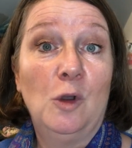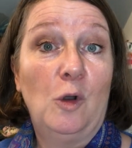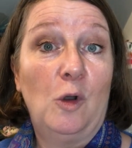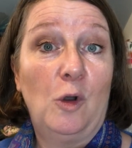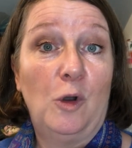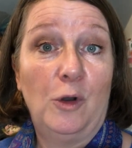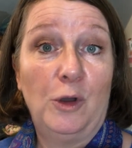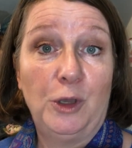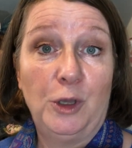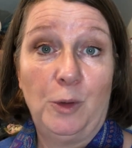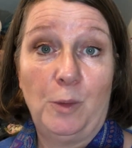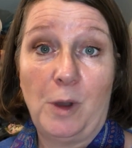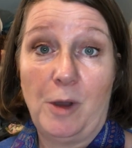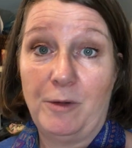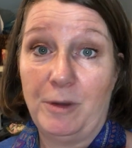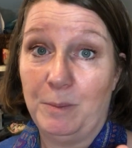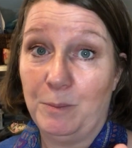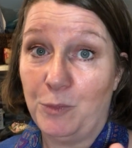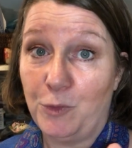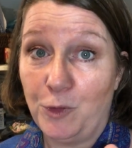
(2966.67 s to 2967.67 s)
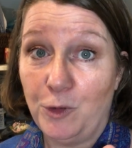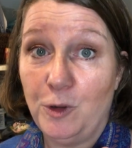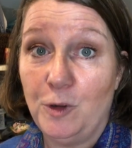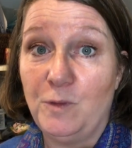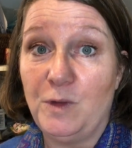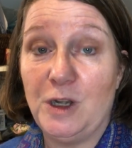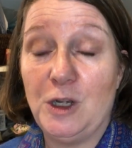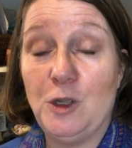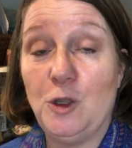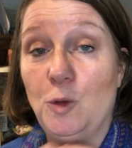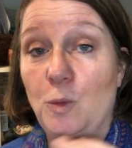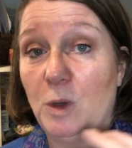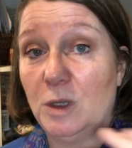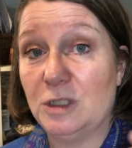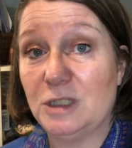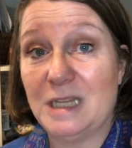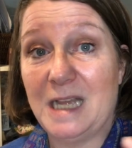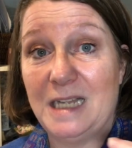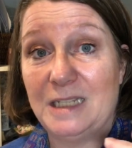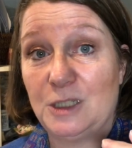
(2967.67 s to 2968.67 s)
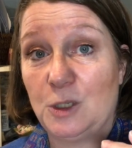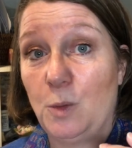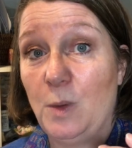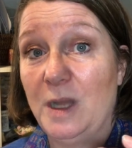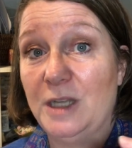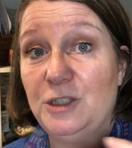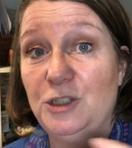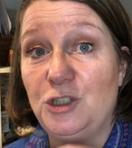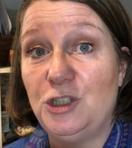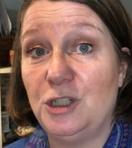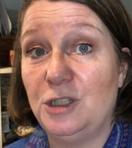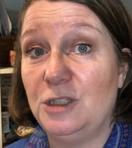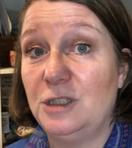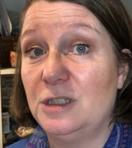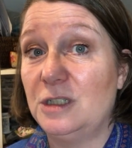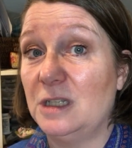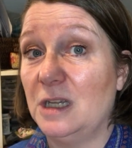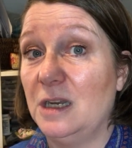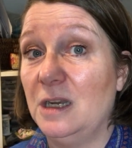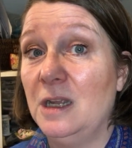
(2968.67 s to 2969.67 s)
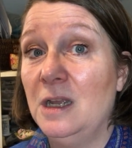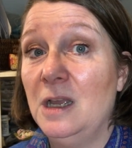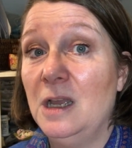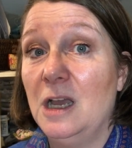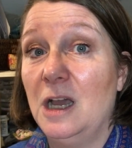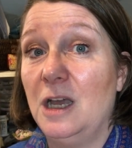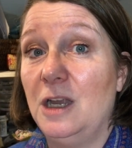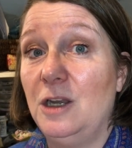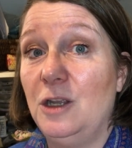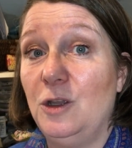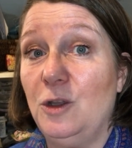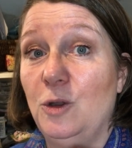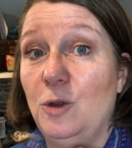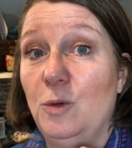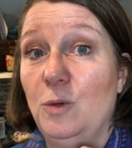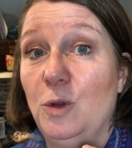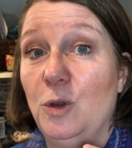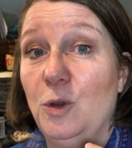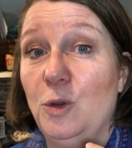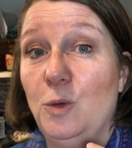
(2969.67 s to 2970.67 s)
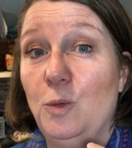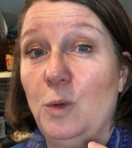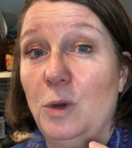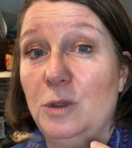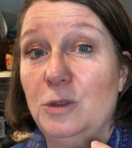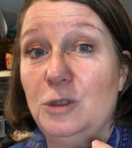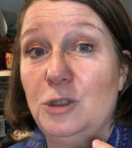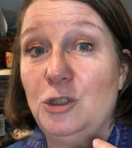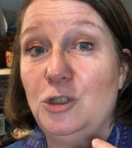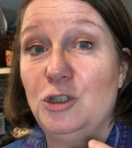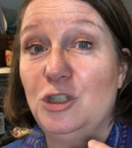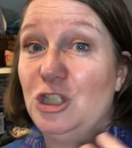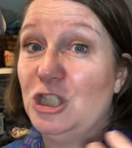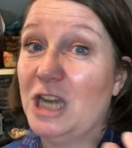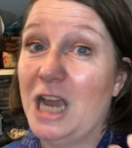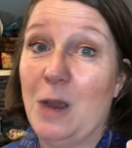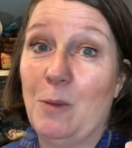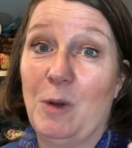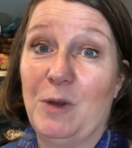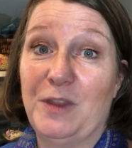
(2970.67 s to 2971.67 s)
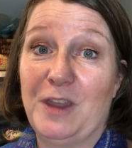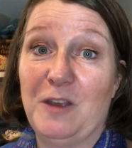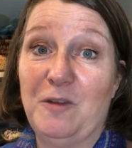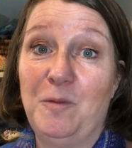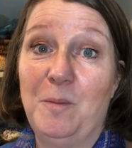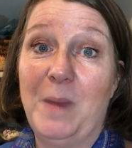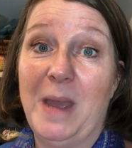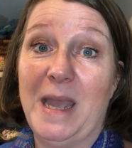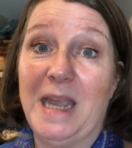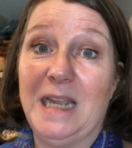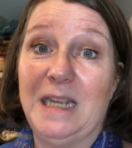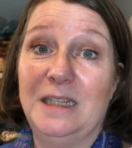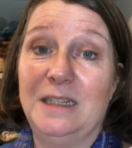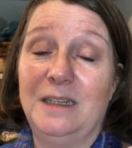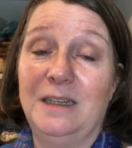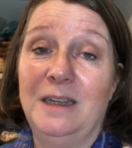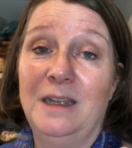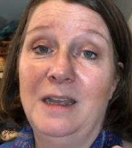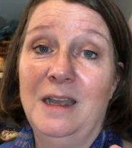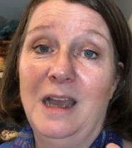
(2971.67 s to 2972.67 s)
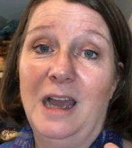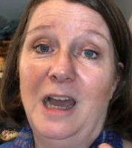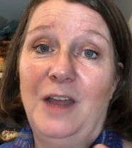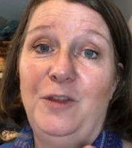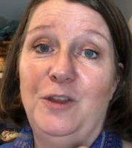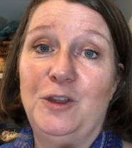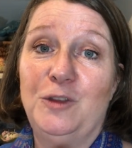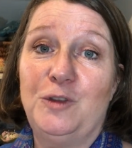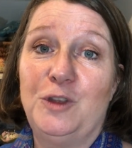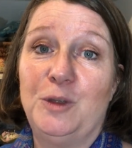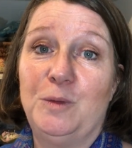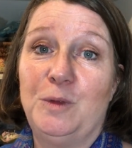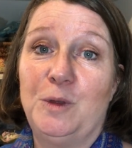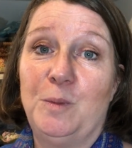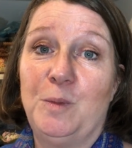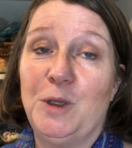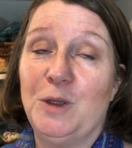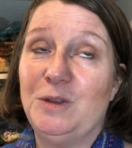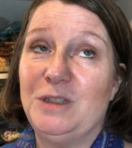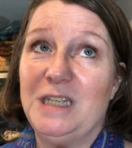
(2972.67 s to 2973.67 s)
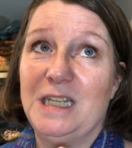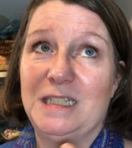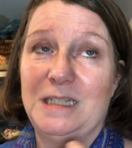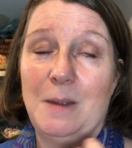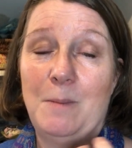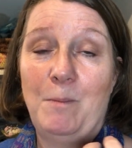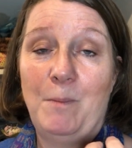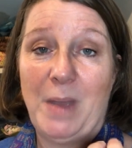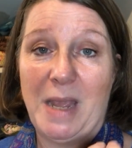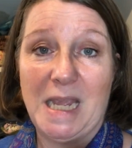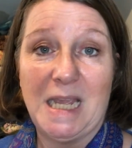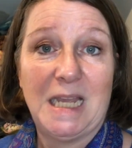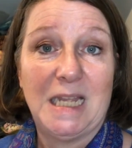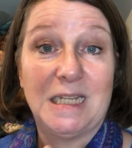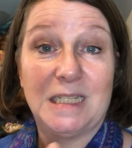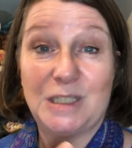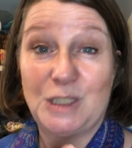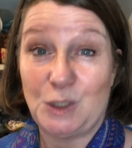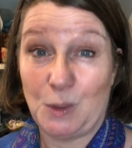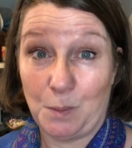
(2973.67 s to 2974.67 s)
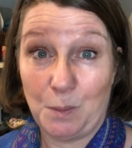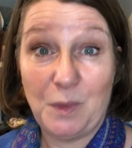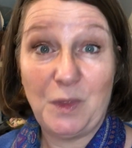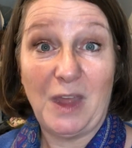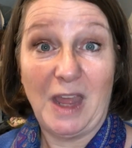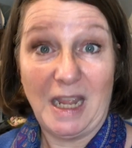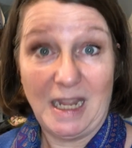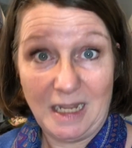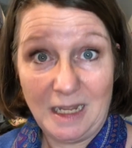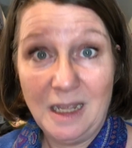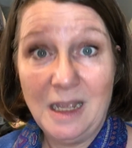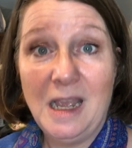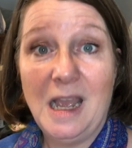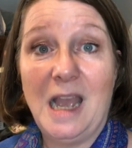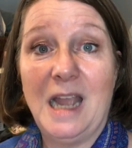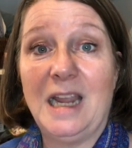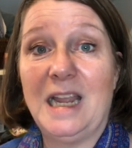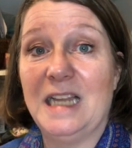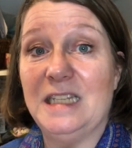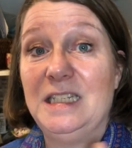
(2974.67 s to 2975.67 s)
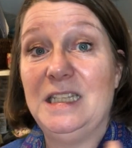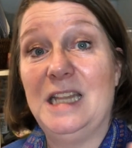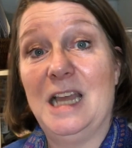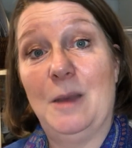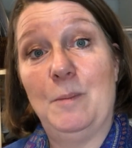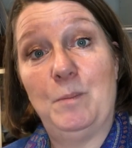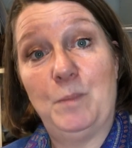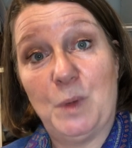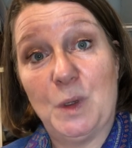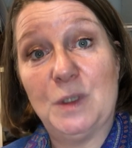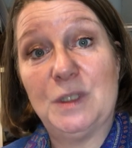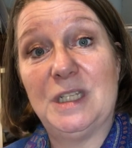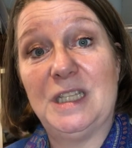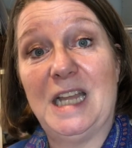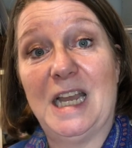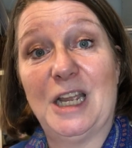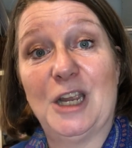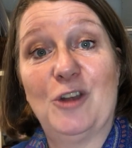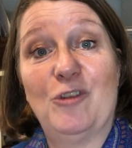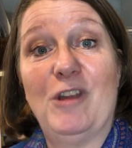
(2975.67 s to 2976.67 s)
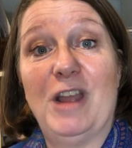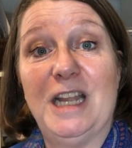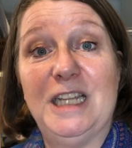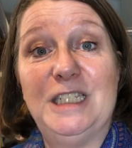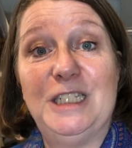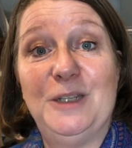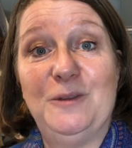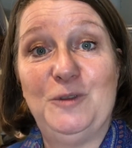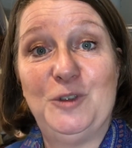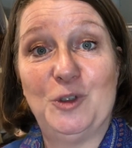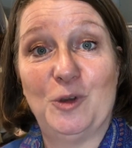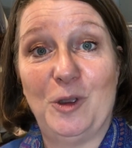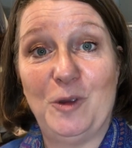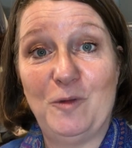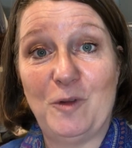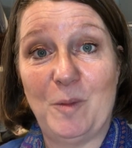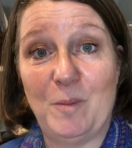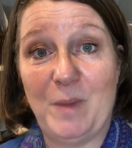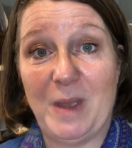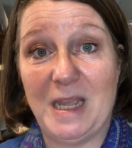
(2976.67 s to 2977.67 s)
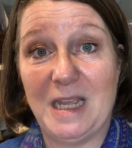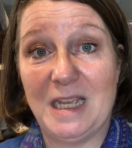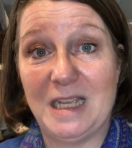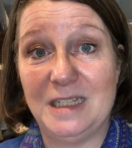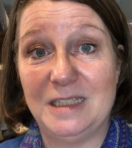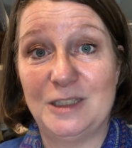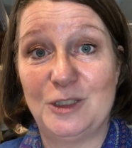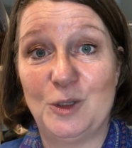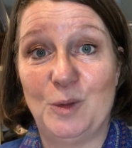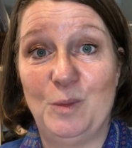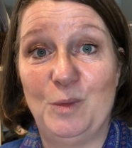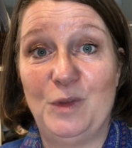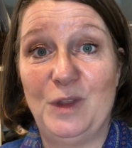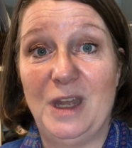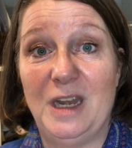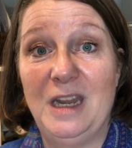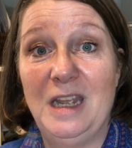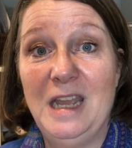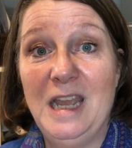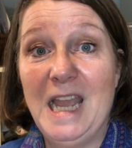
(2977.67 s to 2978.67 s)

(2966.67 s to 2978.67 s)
or who are improving, who want to ask questions, and who want to just share what they've made. And the beauty is in making something and getting that buzz and that creative joy from making something.